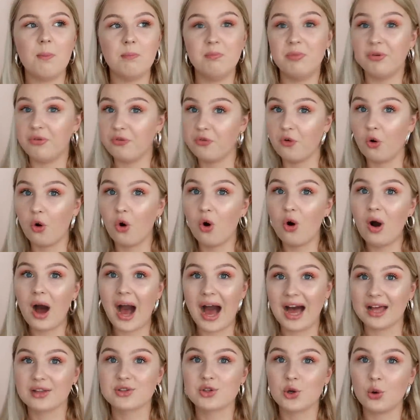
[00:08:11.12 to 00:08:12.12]
before
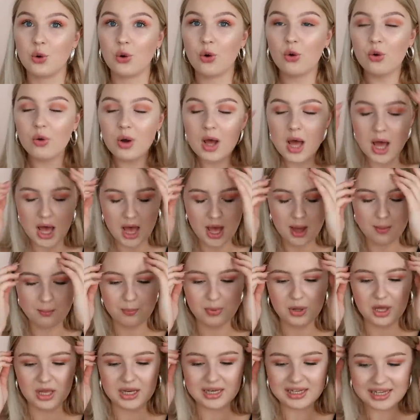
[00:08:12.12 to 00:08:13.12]
at all,
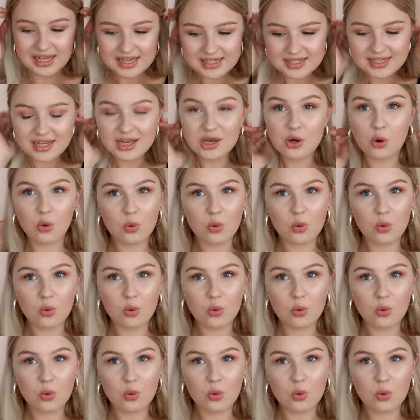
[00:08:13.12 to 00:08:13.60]
but Lizzie